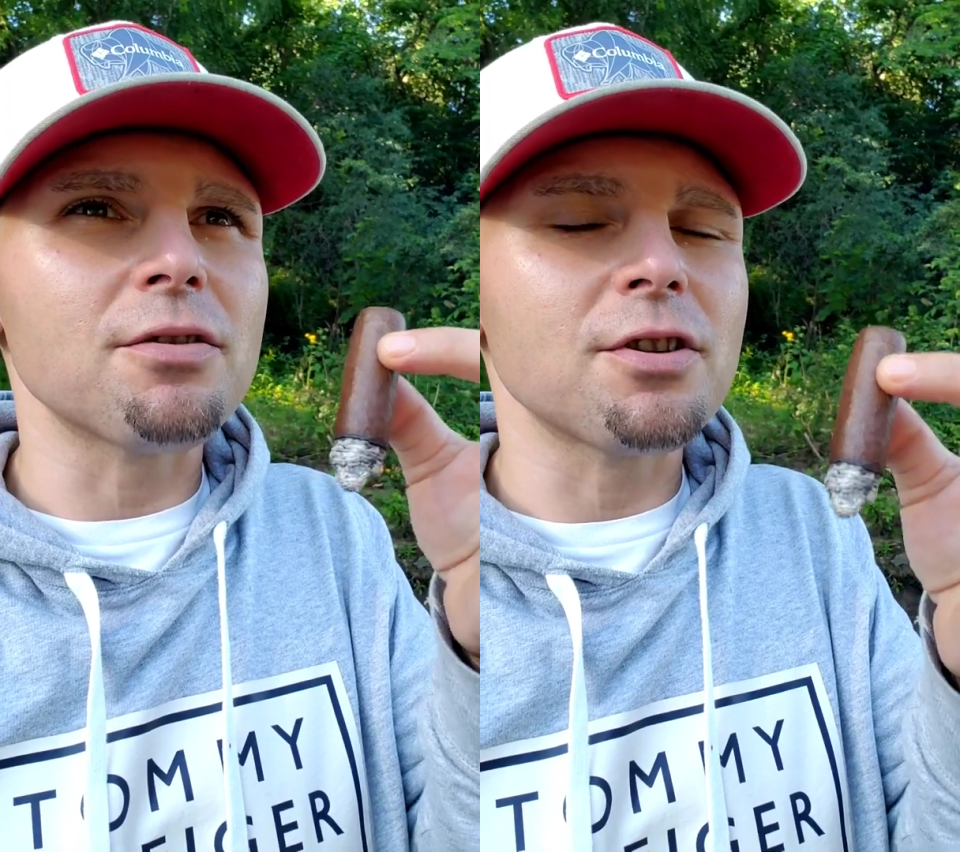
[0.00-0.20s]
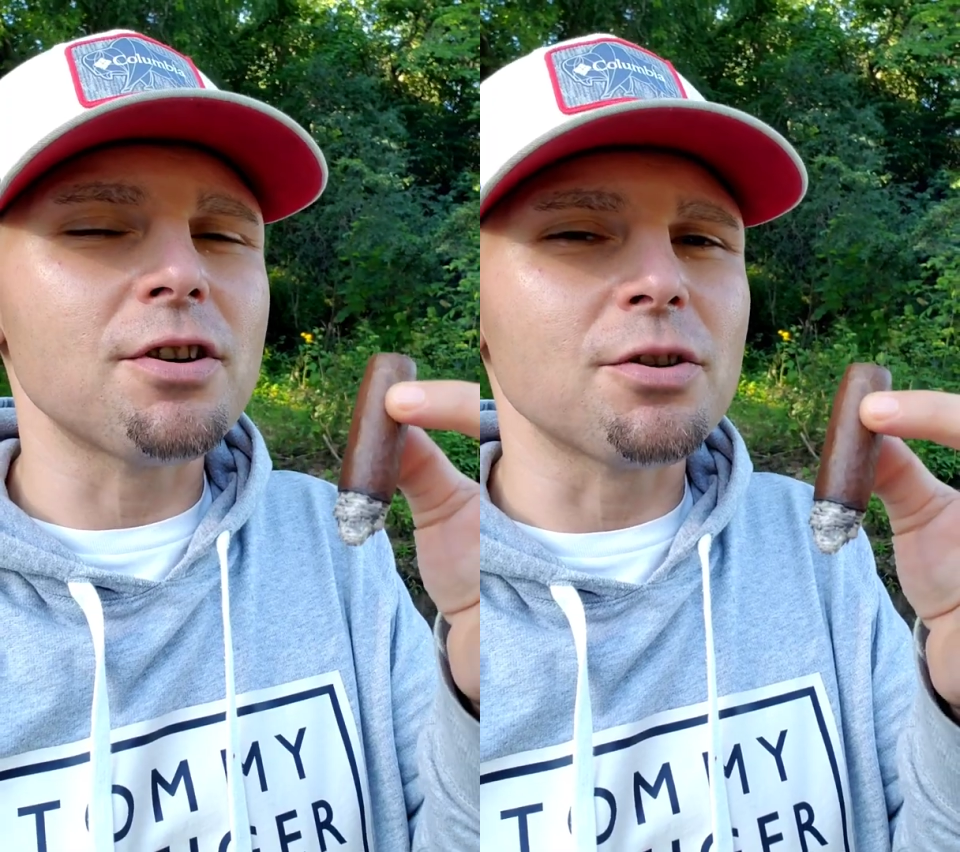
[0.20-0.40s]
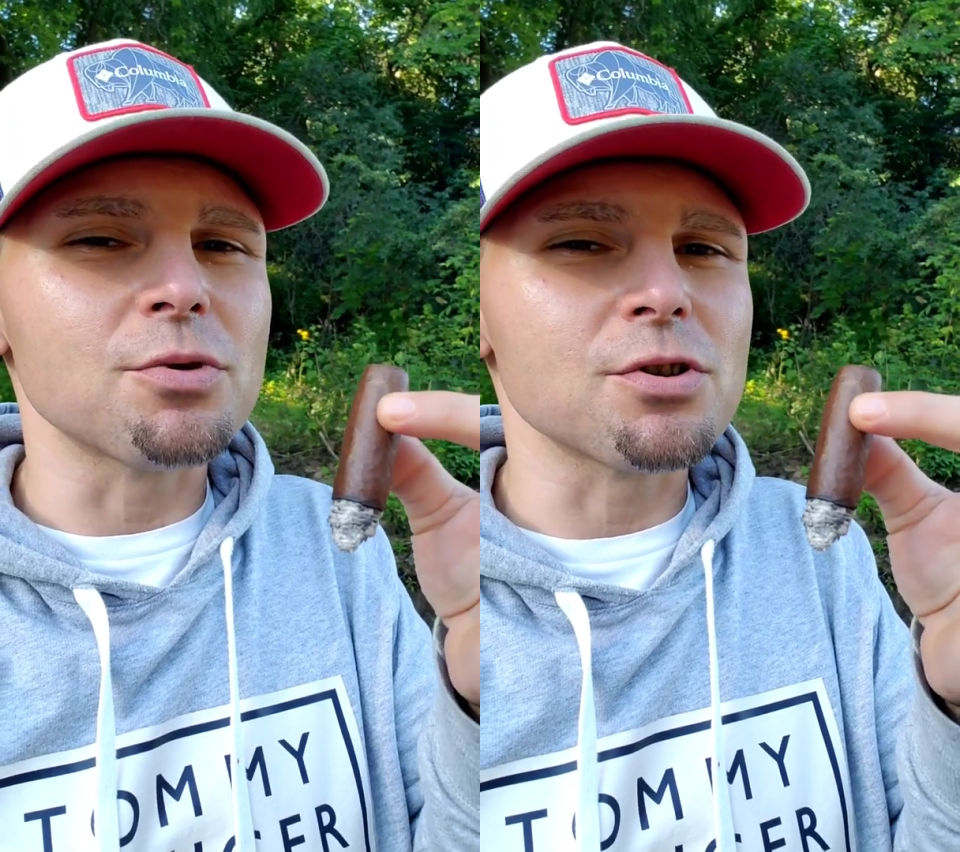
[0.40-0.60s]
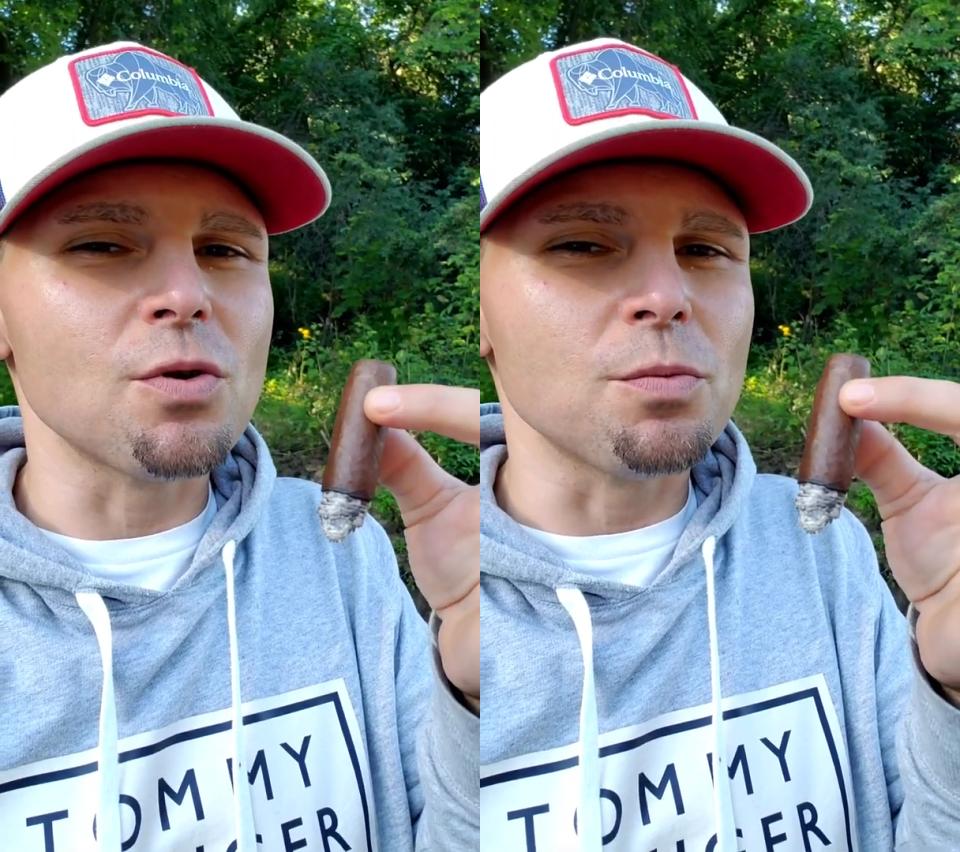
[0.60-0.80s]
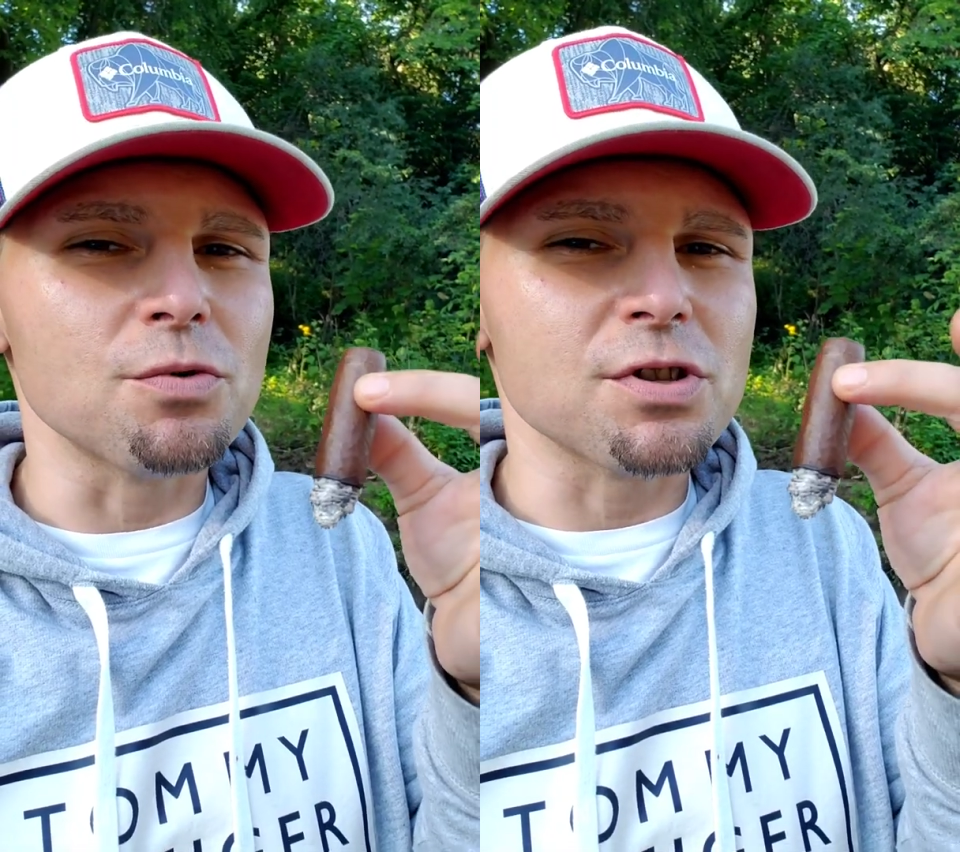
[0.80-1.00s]
third it was
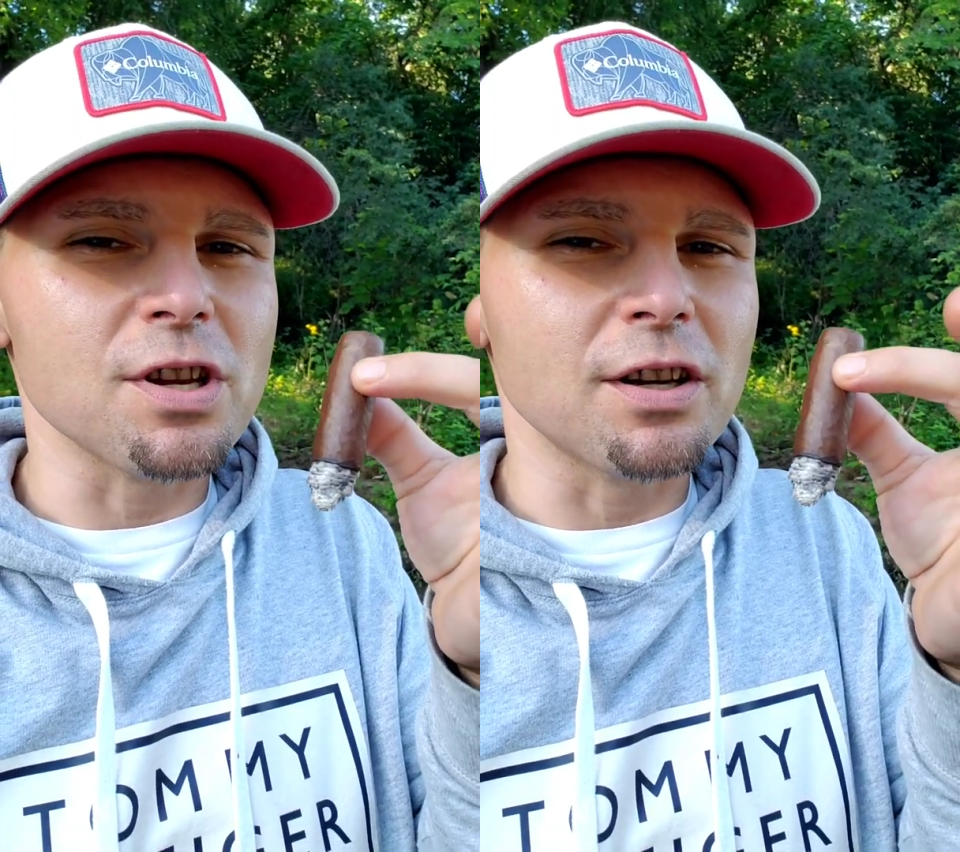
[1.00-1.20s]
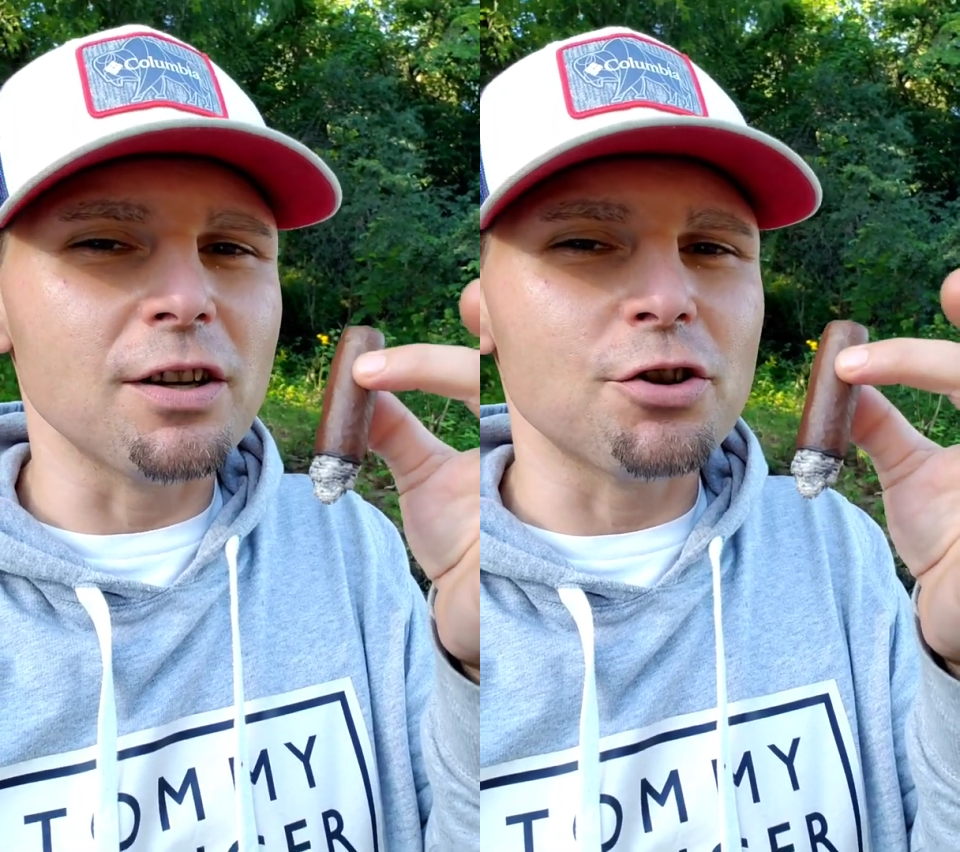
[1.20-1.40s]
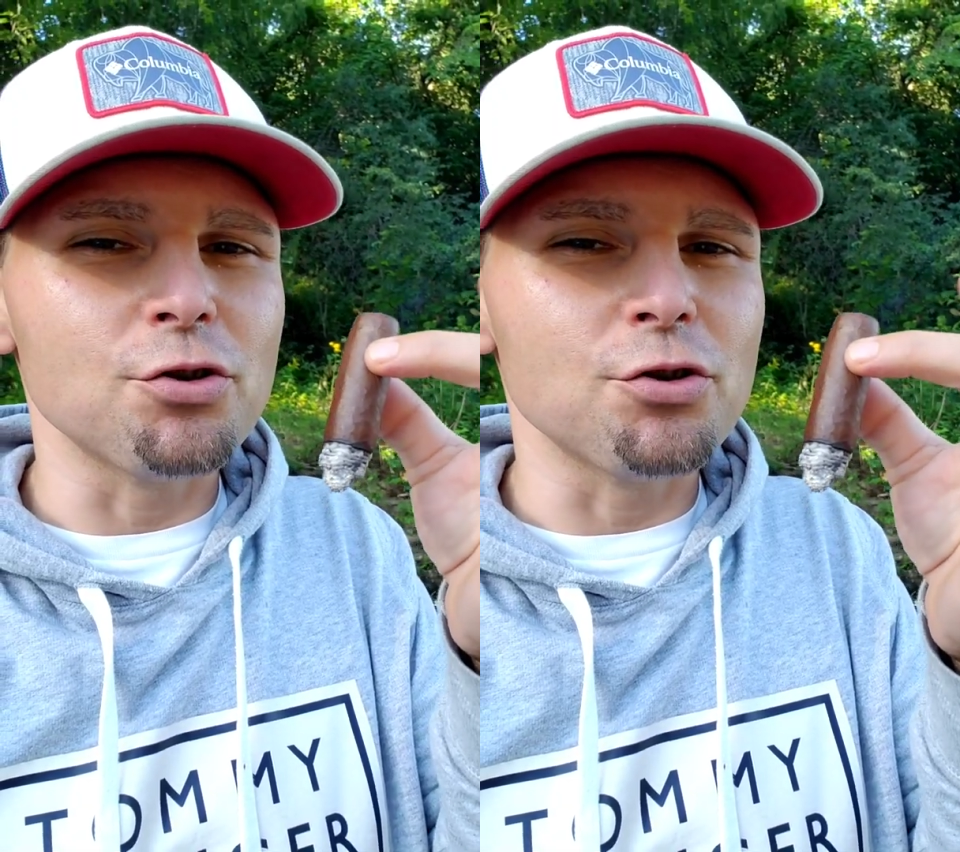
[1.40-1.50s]
almost like a